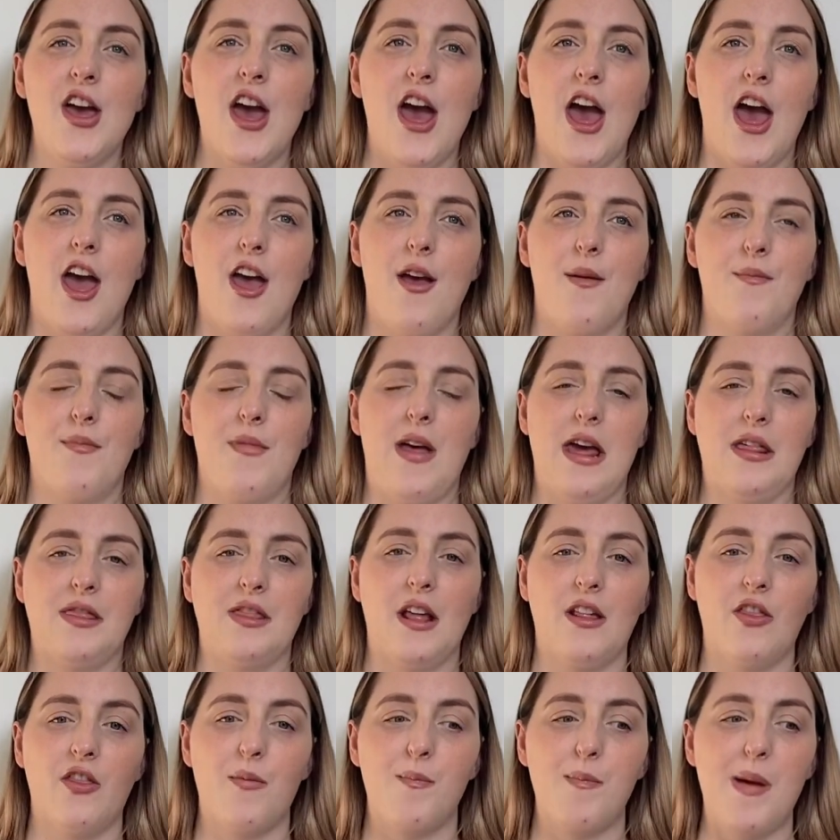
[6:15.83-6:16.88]
I
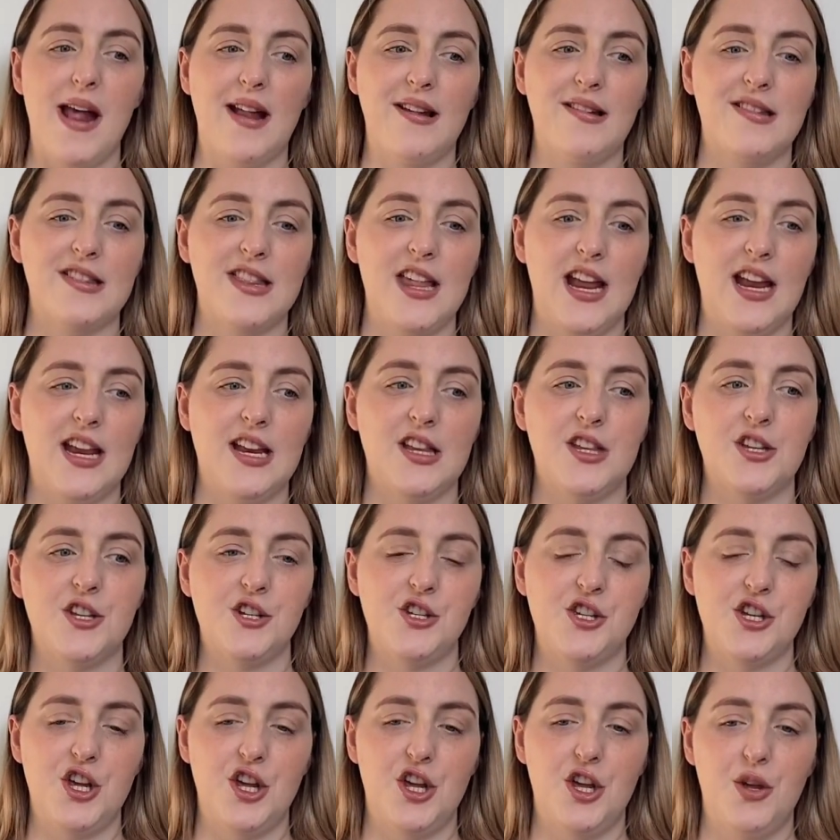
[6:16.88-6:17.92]
think the best thing to
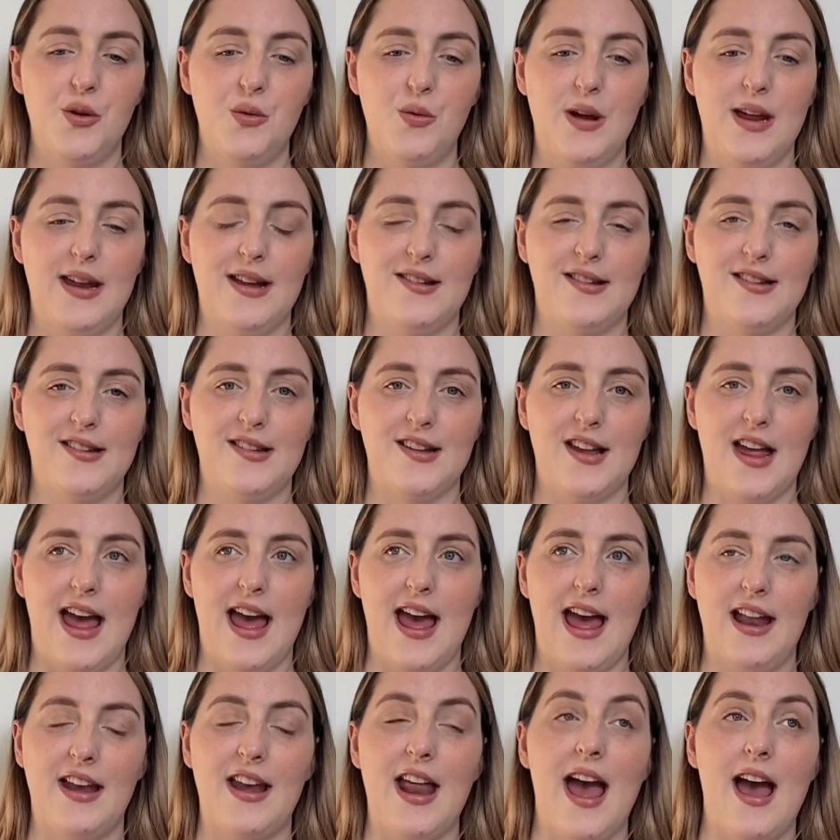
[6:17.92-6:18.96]
do is,
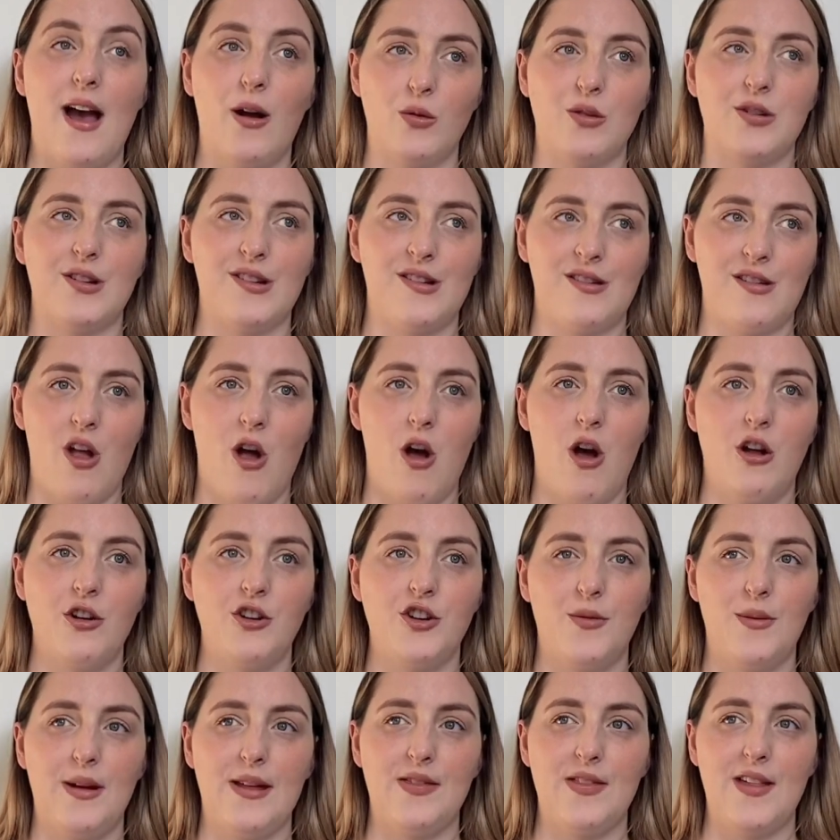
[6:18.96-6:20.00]
and how to start
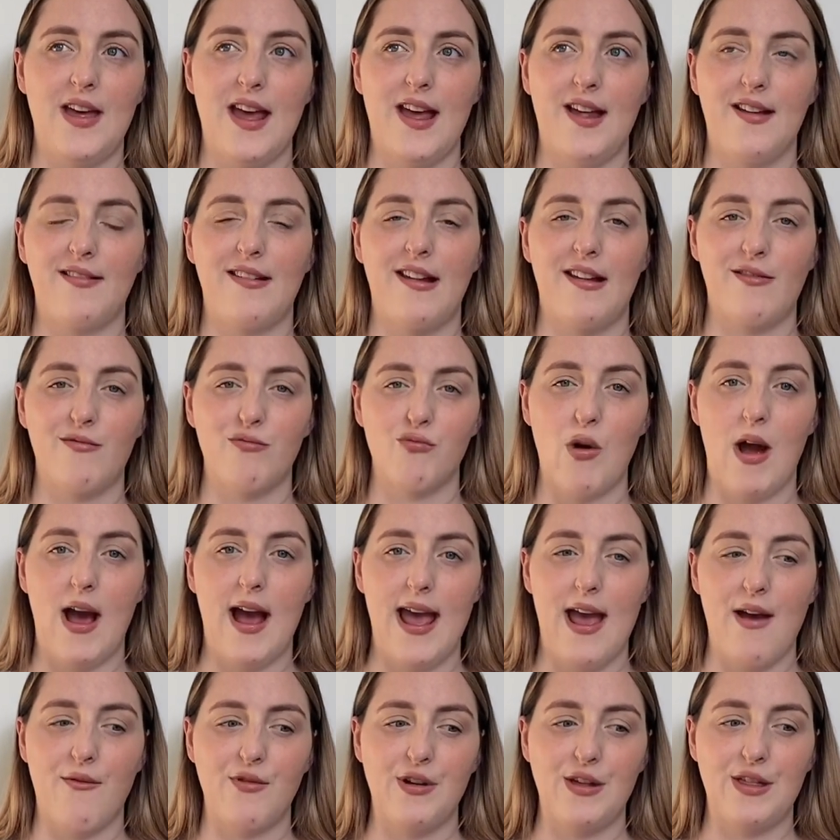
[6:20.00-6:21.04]
doing this, is write
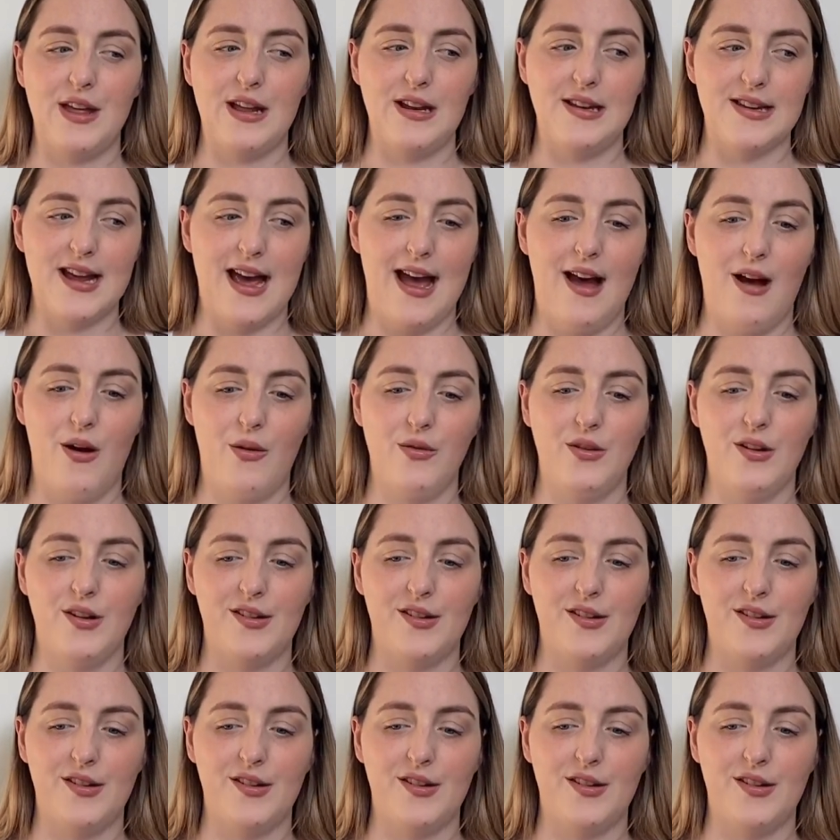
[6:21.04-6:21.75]
everything down.